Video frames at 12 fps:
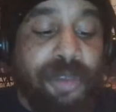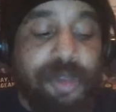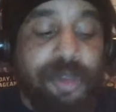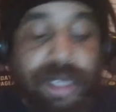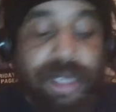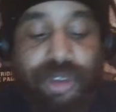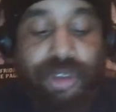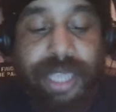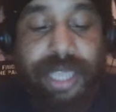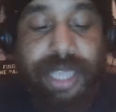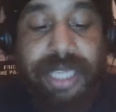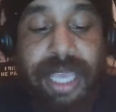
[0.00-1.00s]
been tricked
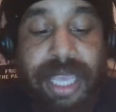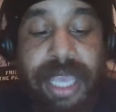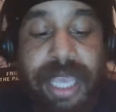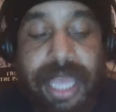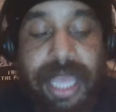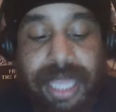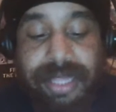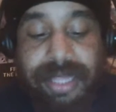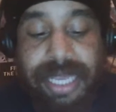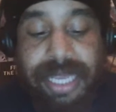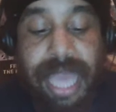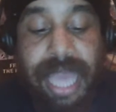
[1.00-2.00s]
into
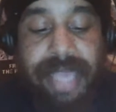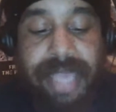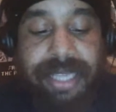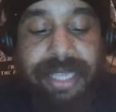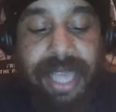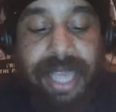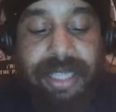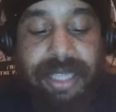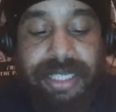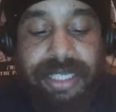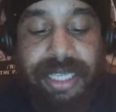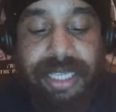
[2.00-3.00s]
not
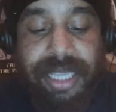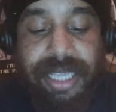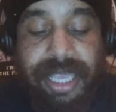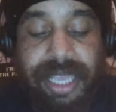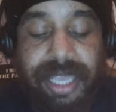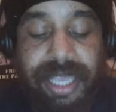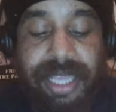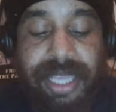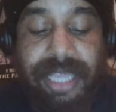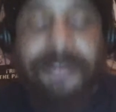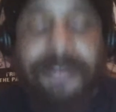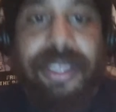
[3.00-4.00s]
acknowledging it
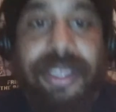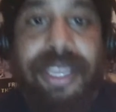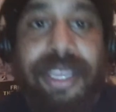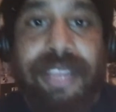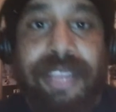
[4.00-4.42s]
even. It's